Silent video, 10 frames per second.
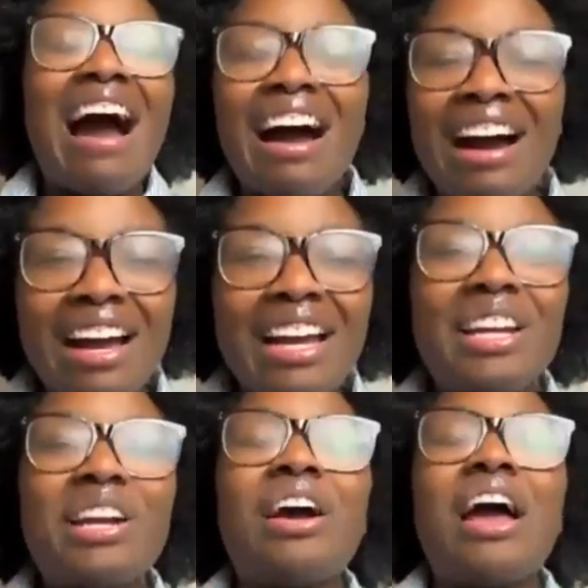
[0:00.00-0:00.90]

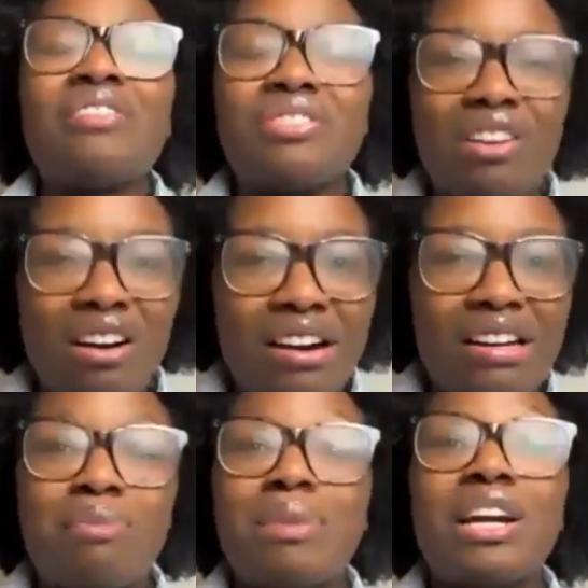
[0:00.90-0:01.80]
I have
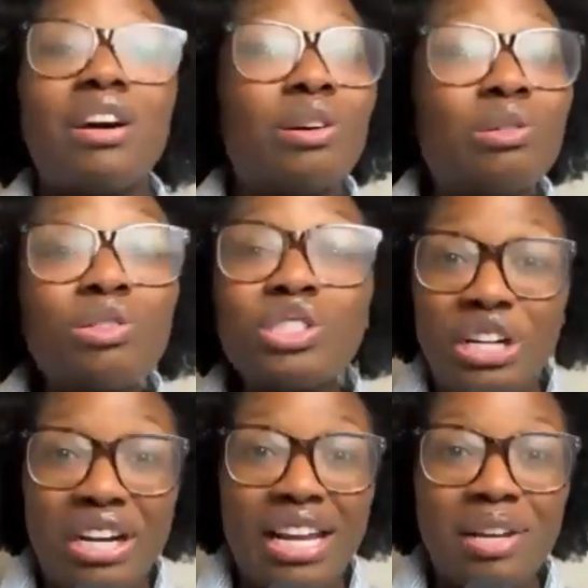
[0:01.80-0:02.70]
gone on my own
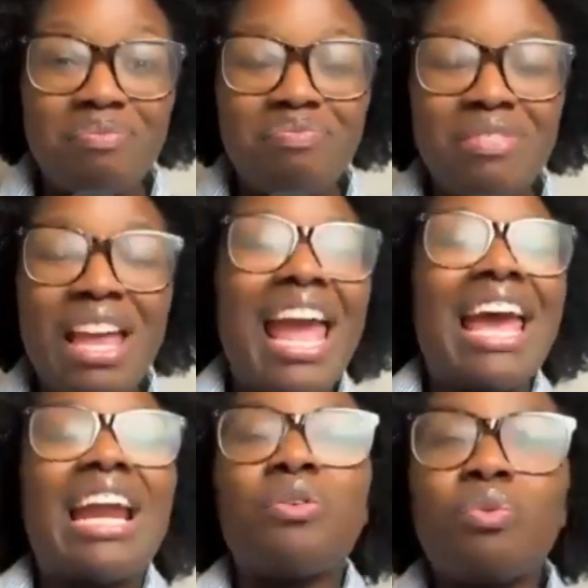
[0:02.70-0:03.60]
journey,
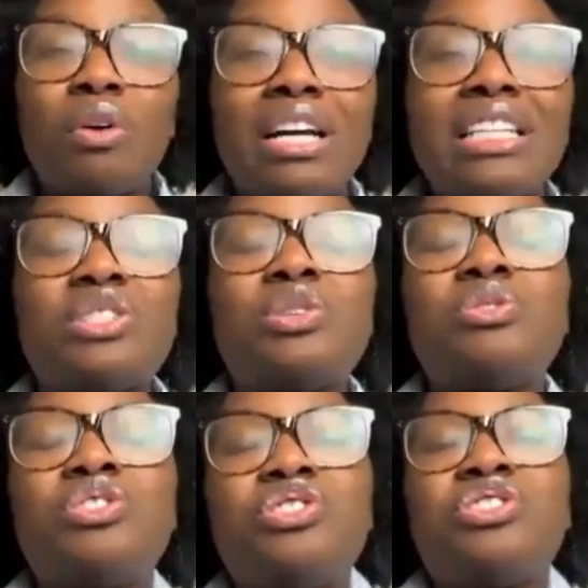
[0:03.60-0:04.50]
and I want to
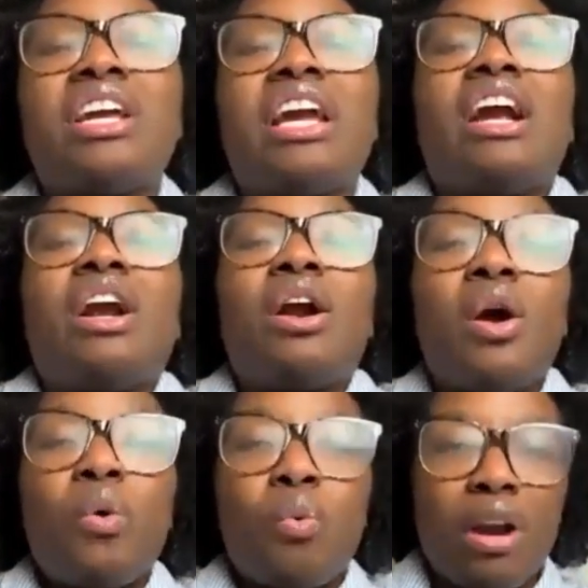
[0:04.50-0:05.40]
share
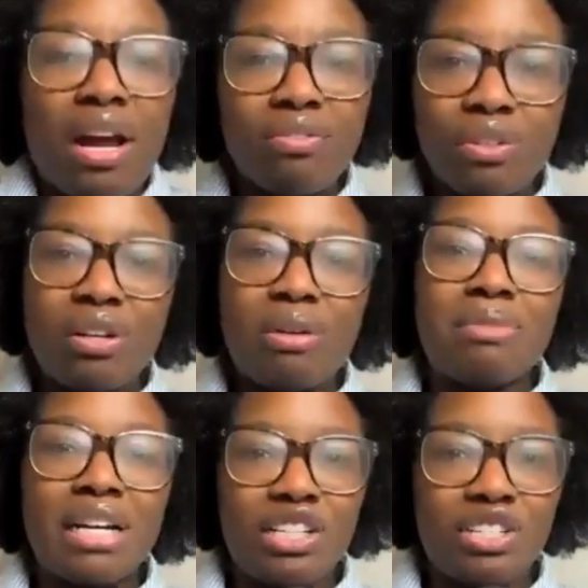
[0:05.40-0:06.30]
what I've learned on
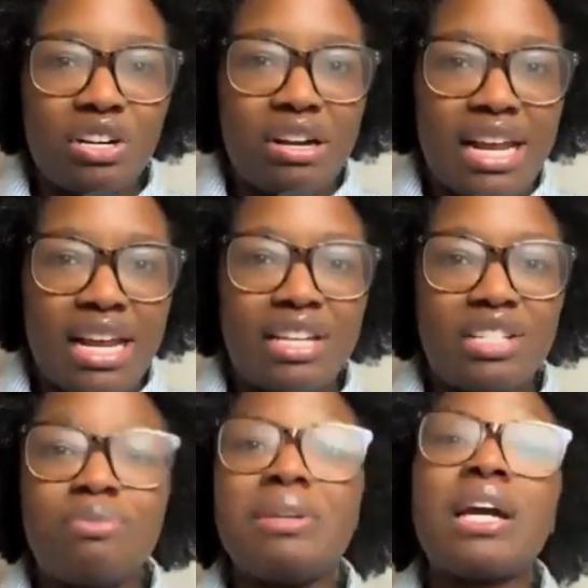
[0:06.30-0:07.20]
my journey
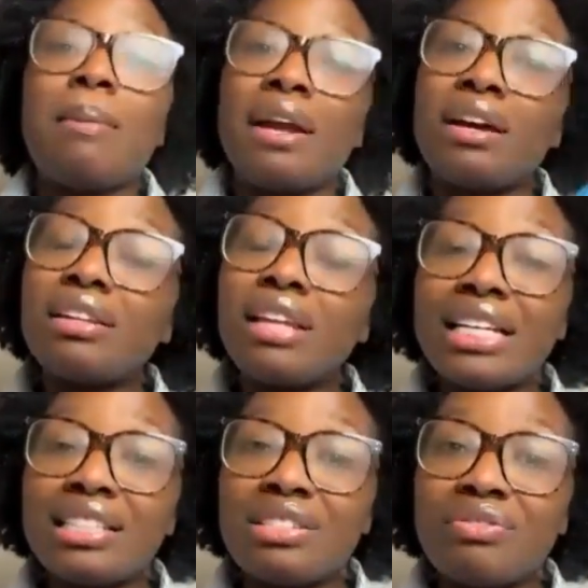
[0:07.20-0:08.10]
to becoming a
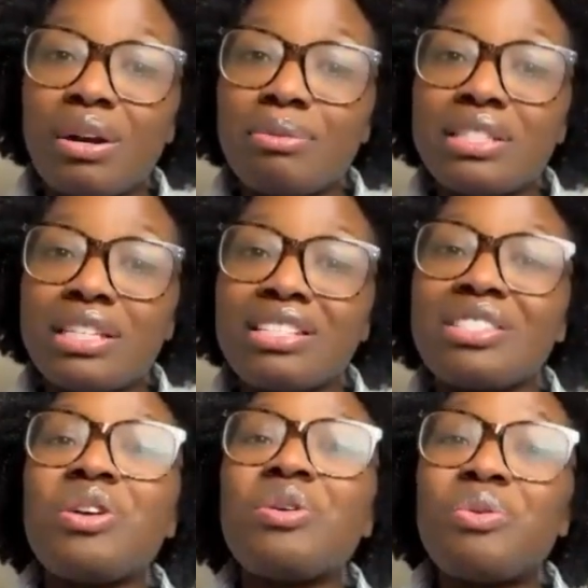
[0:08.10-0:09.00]
licensed pharmacist
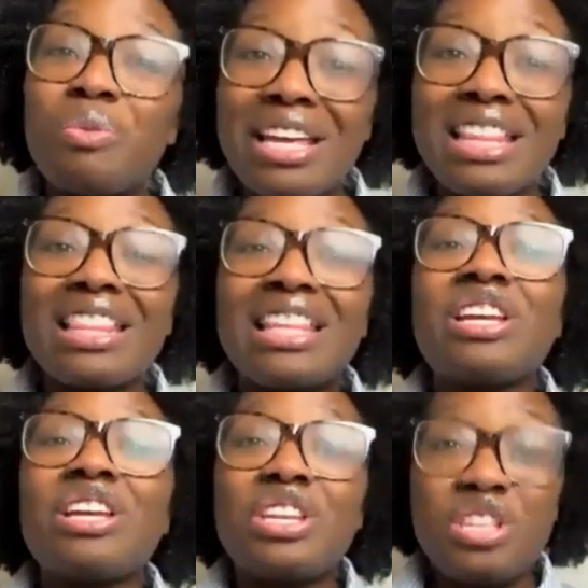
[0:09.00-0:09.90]
with
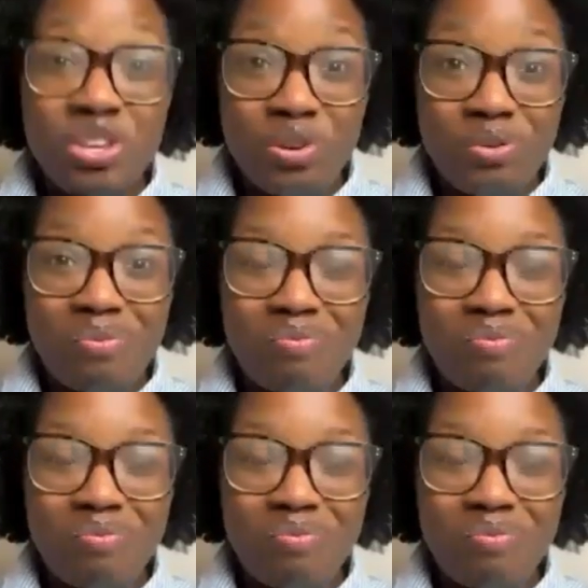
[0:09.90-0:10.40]
you.